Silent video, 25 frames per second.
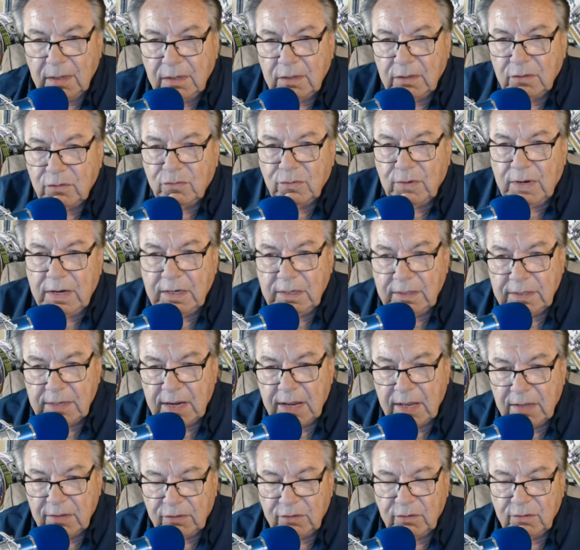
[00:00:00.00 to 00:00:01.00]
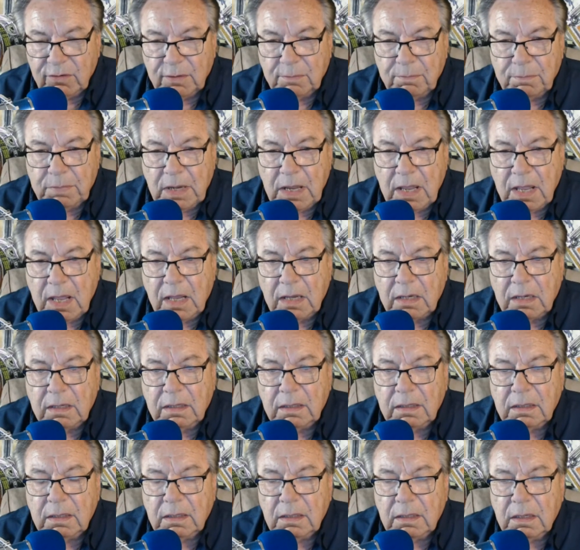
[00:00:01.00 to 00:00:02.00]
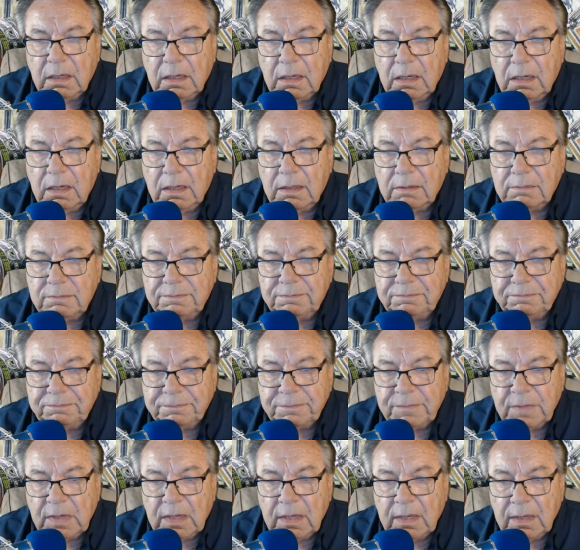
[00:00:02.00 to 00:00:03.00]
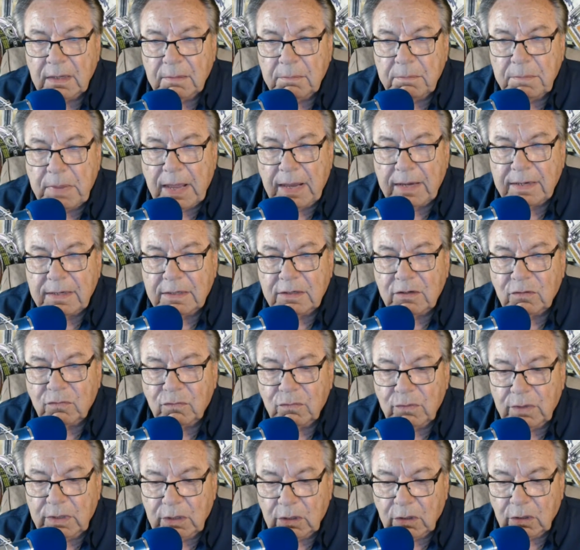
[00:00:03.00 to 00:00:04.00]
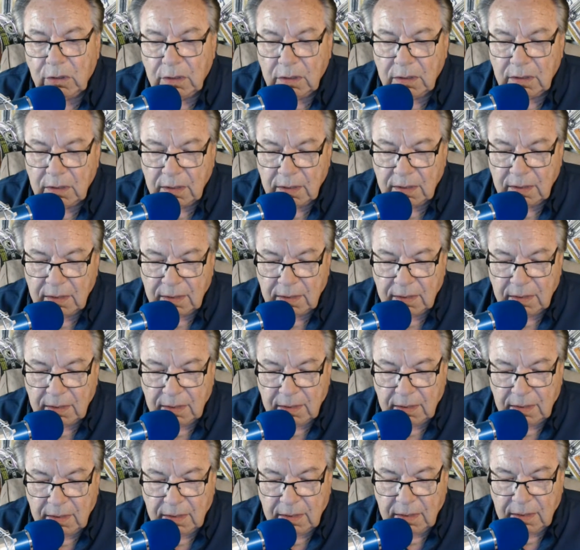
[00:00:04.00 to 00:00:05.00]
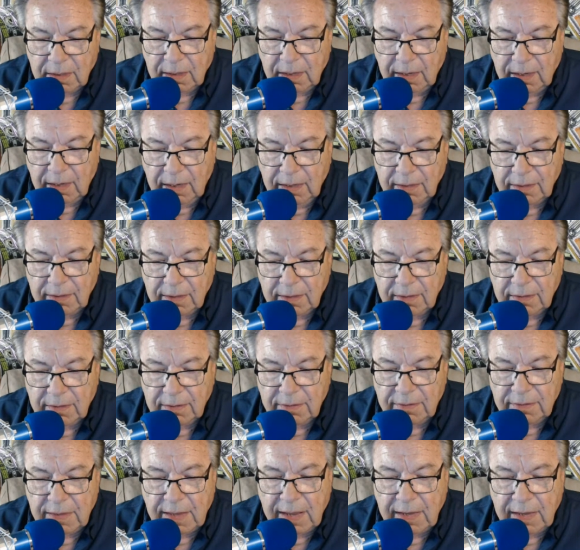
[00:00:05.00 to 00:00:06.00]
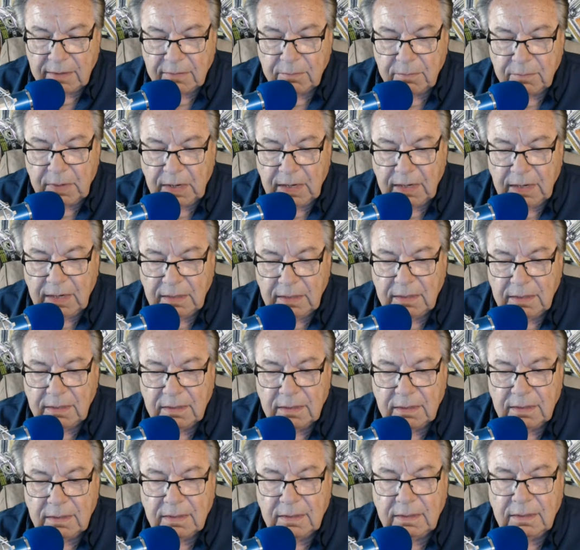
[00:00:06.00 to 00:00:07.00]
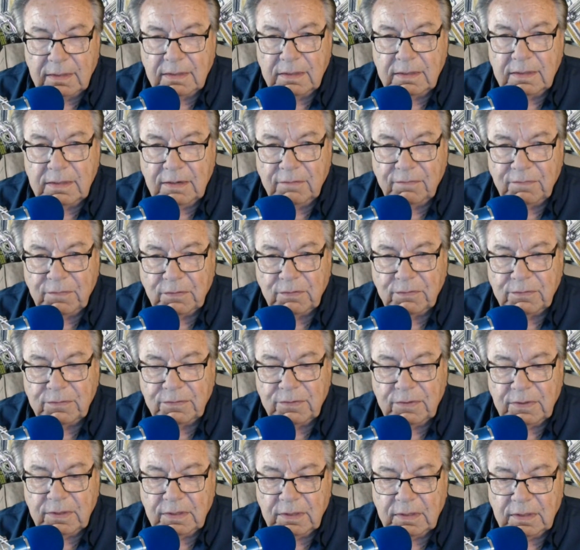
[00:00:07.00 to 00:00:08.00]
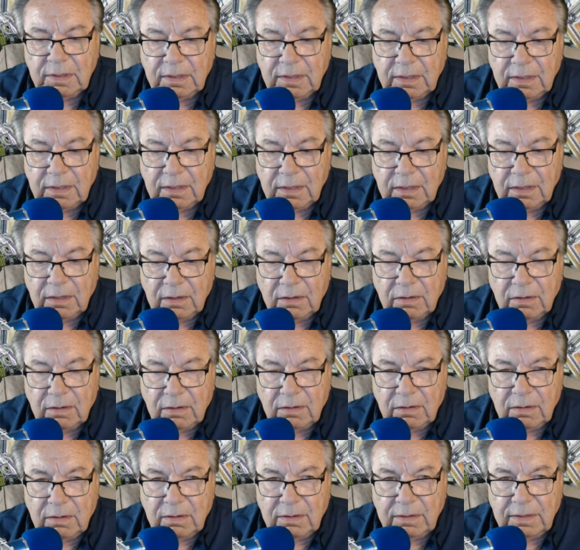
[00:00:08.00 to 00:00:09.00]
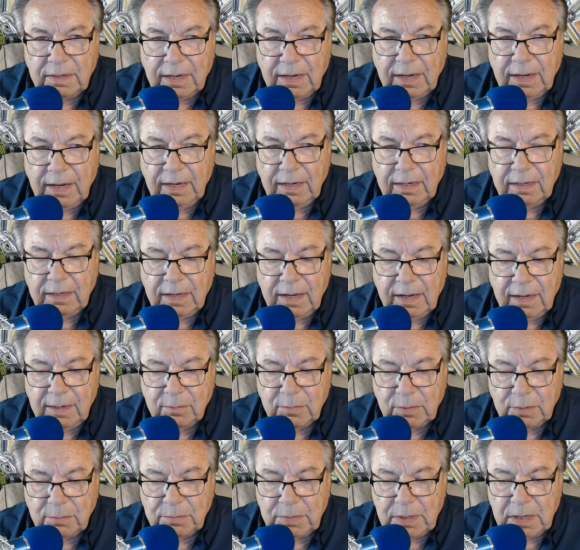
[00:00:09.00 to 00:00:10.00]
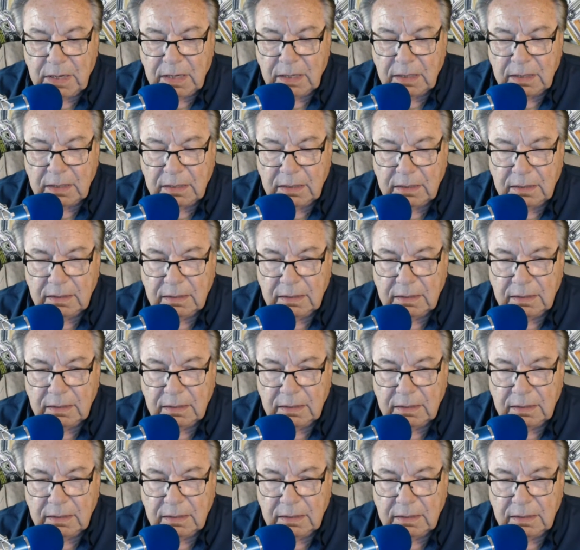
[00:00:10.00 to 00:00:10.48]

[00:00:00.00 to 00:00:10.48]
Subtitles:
drain down through the block back at the rear. And that made the difference on a cammer block